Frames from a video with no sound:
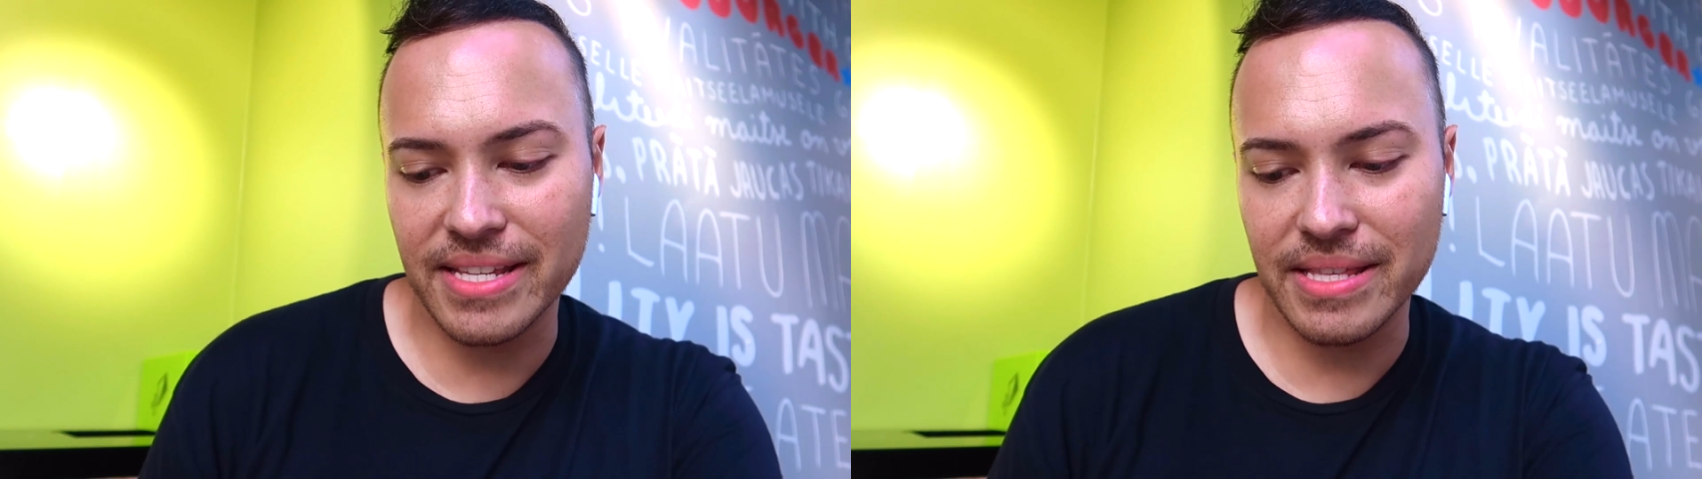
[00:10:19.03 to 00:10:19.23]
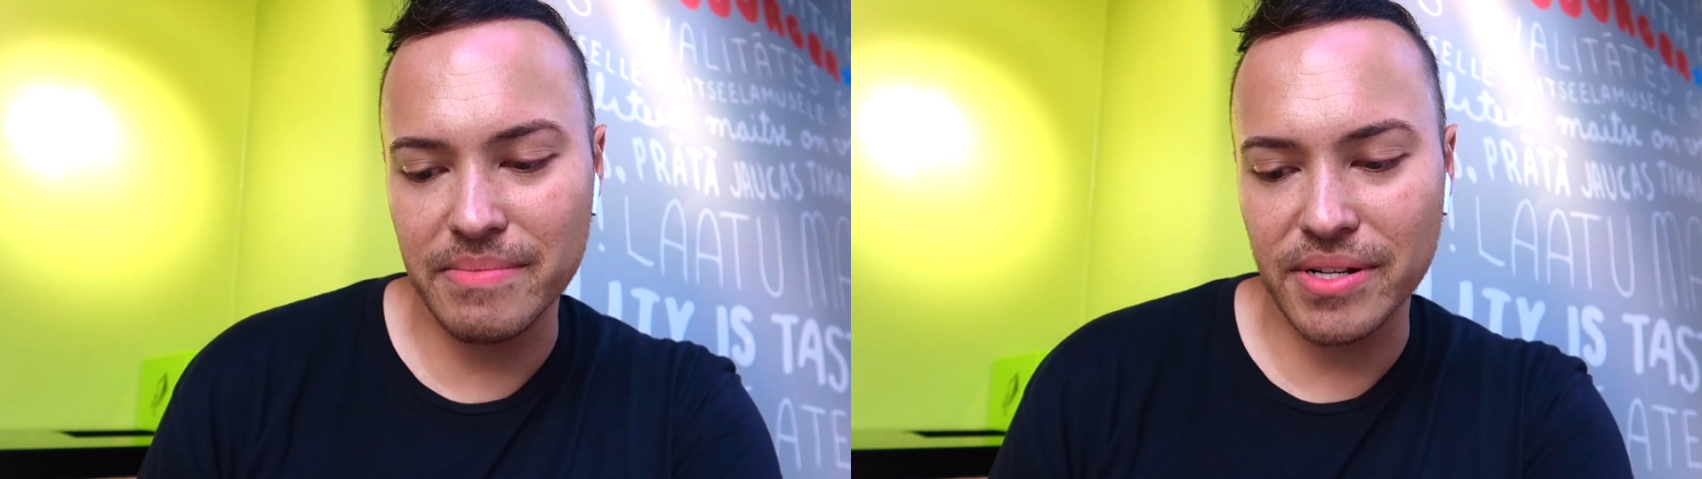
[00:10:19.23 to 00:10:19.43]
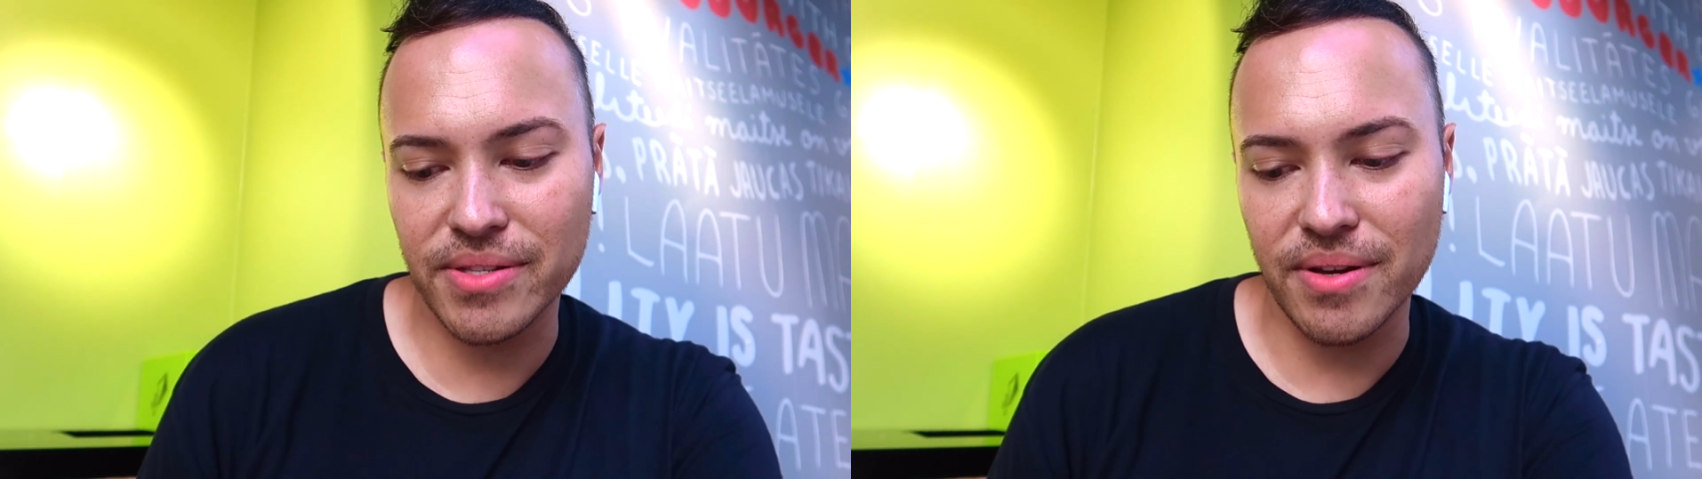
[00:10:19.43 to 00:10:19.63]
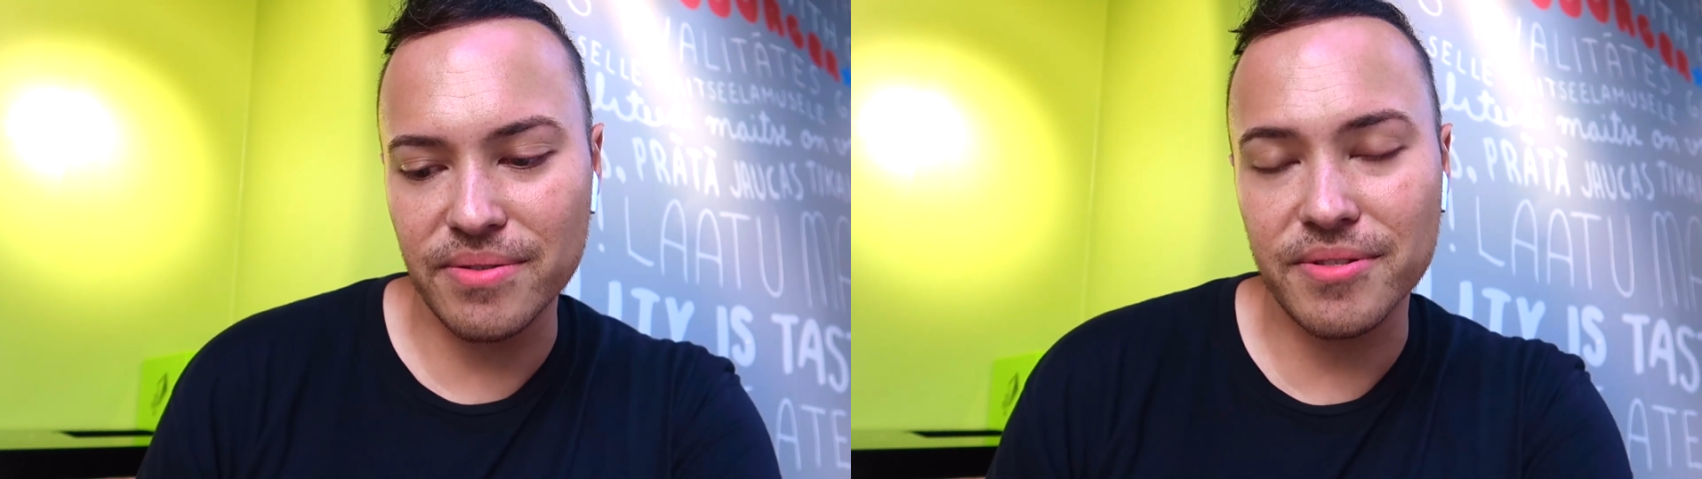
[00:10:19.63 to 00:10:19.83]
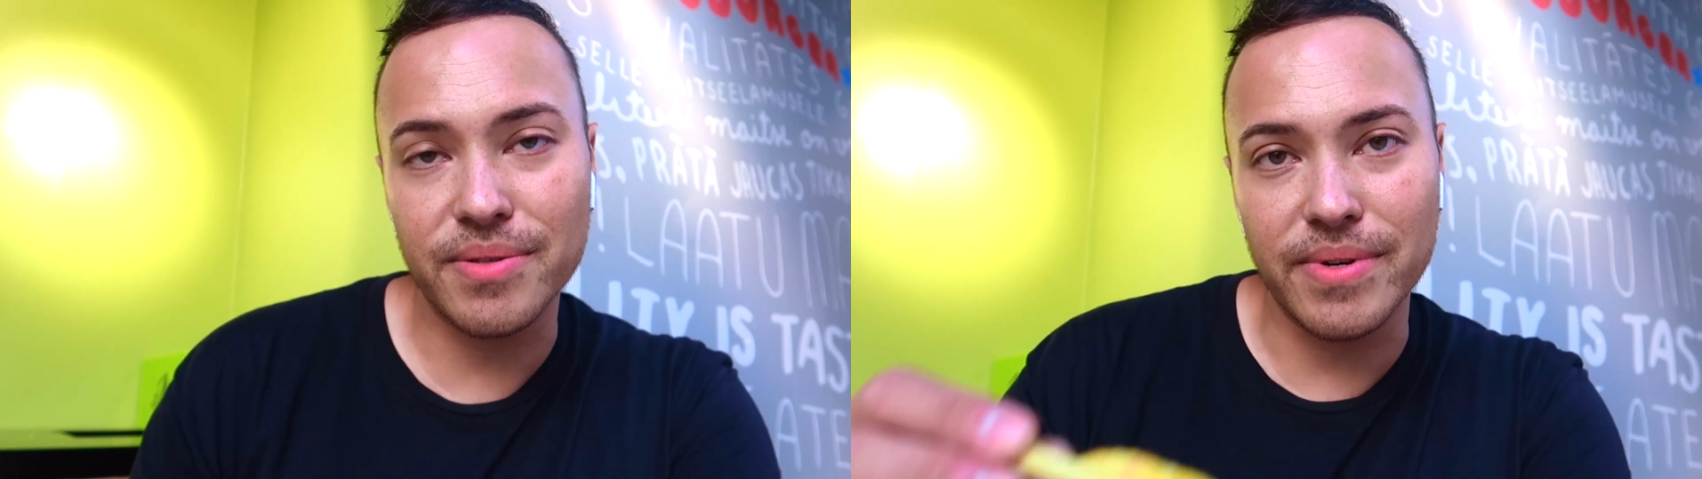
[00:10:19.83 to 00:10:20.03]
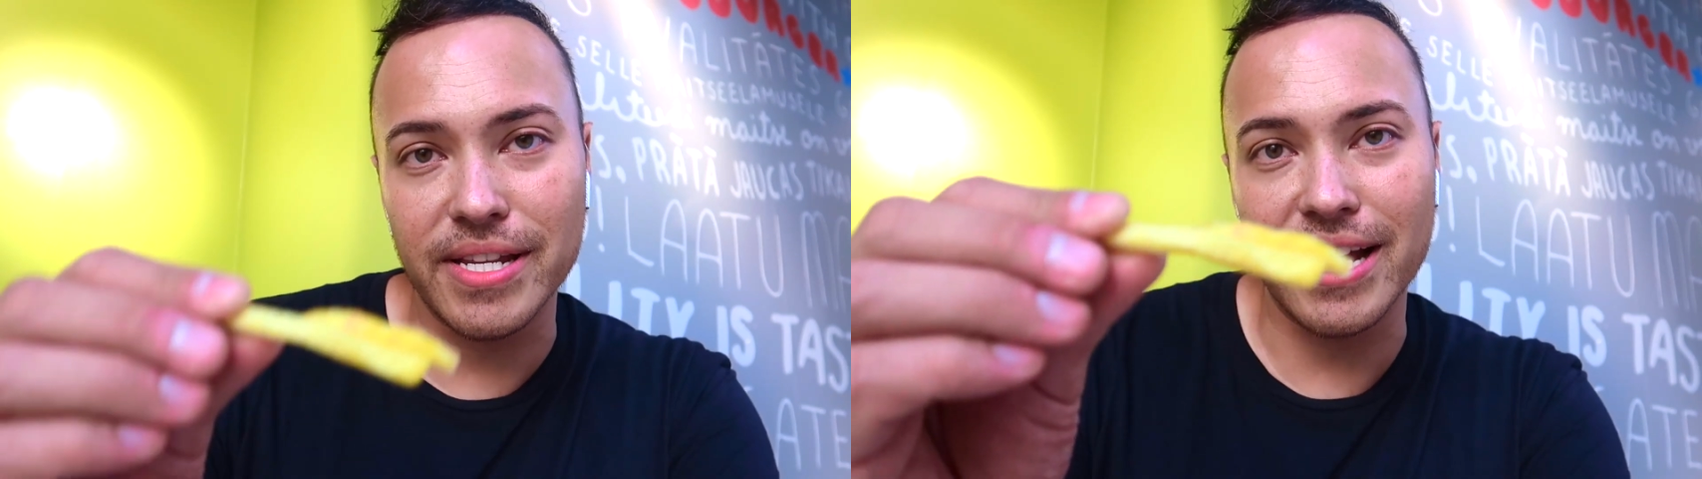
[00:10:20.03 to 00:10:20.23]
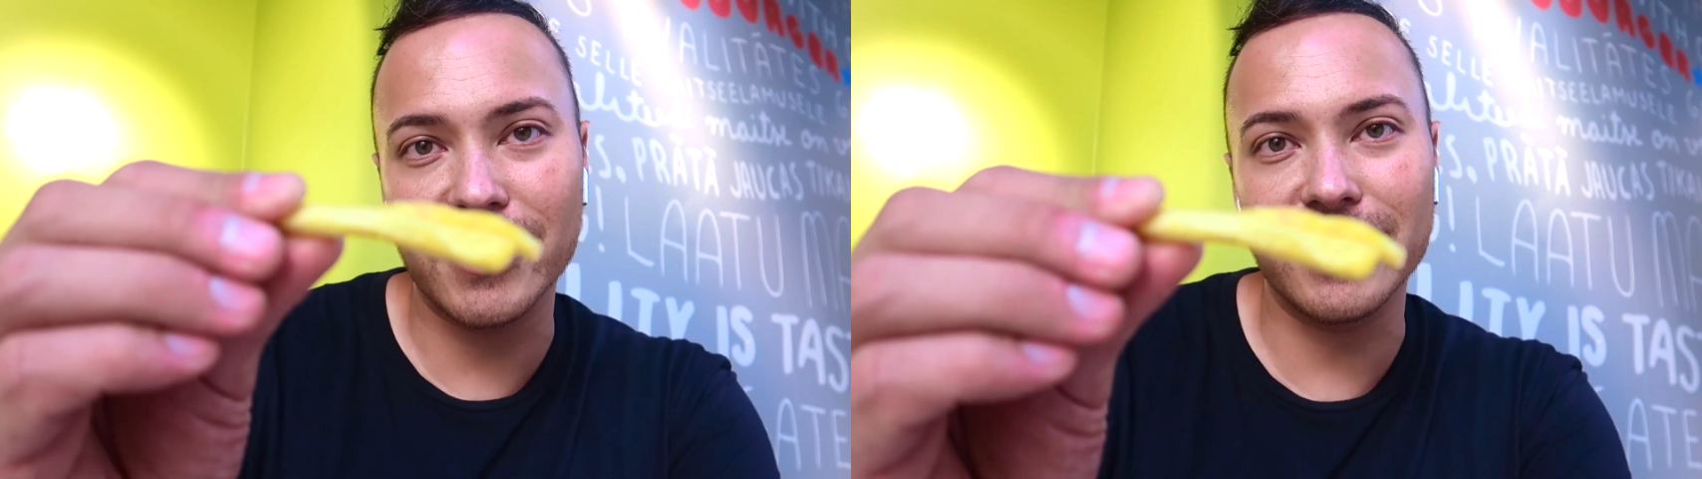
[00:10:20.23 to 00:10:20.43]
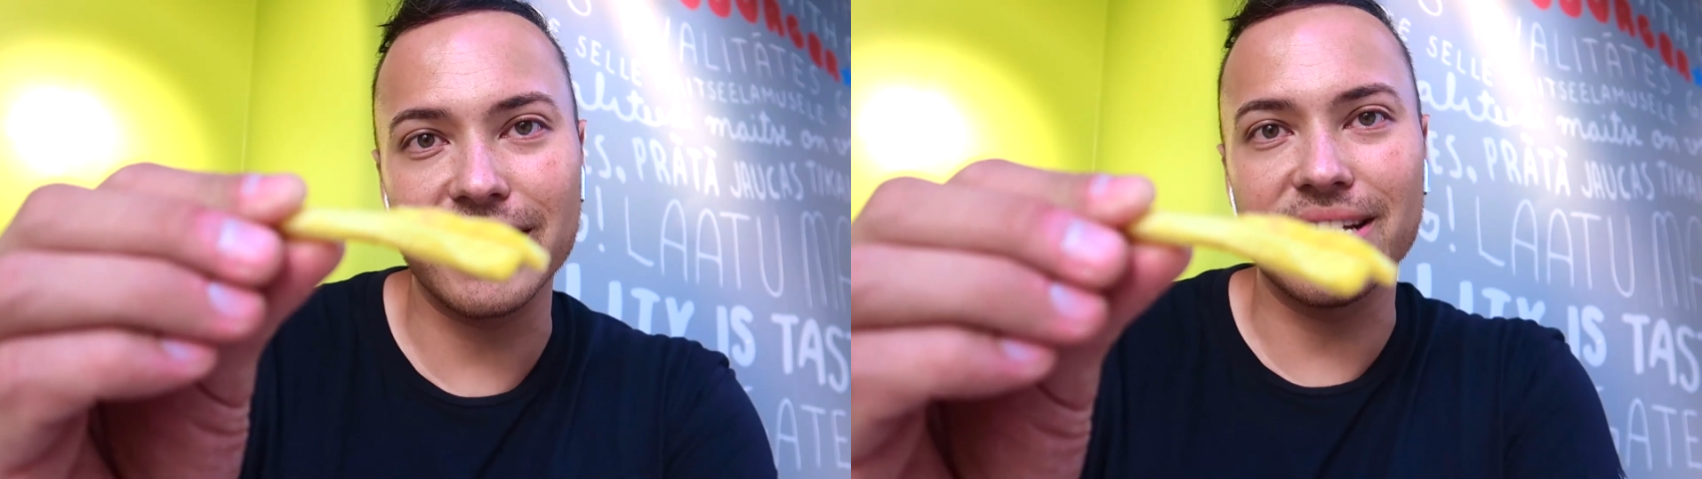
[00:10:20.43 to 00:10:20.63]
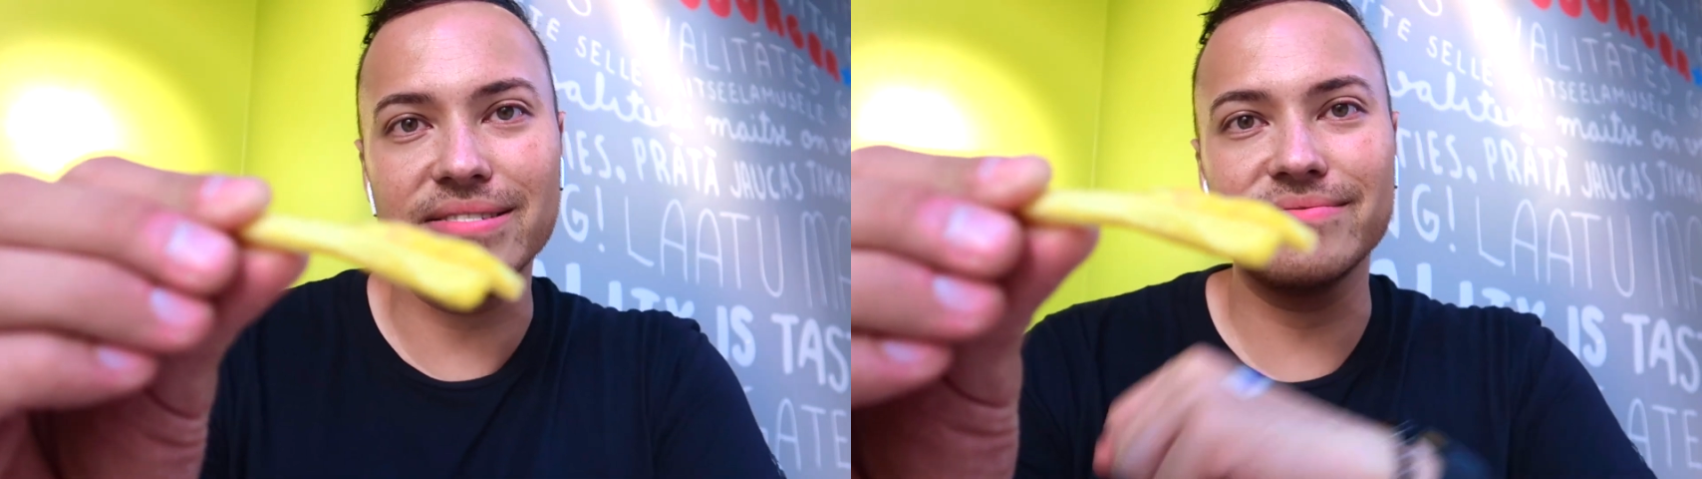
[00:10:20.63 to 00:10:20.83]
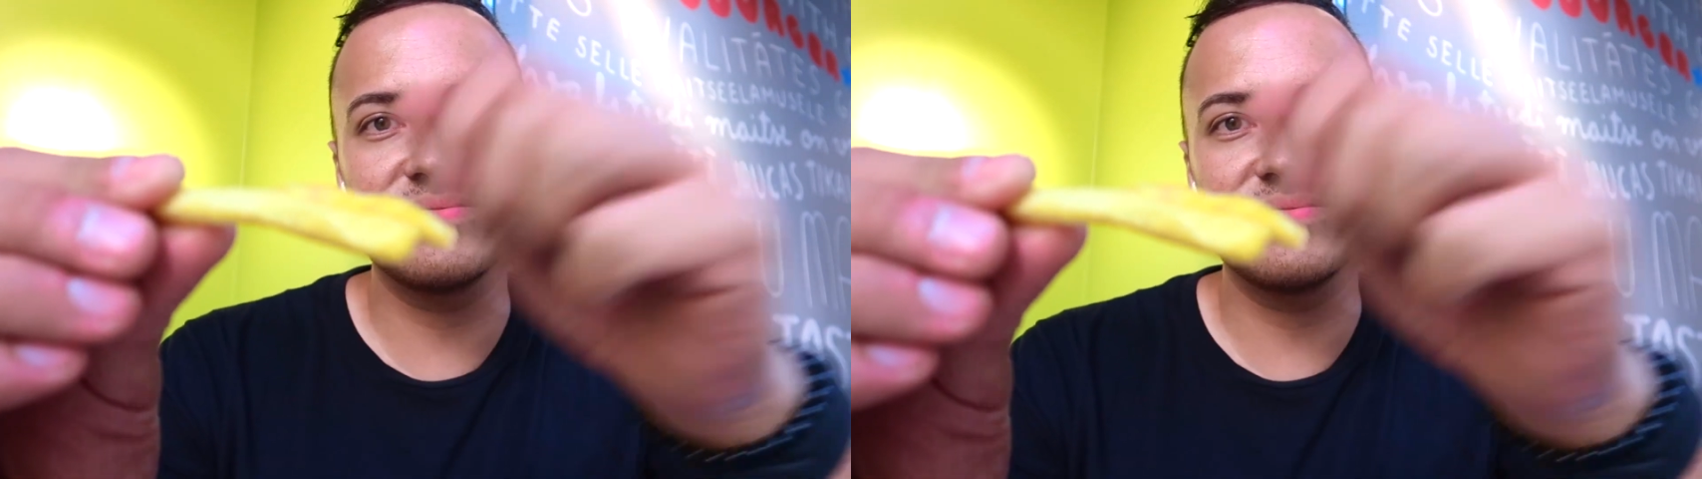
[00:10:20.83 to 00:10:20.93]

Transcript: to the McDonald's one, actually.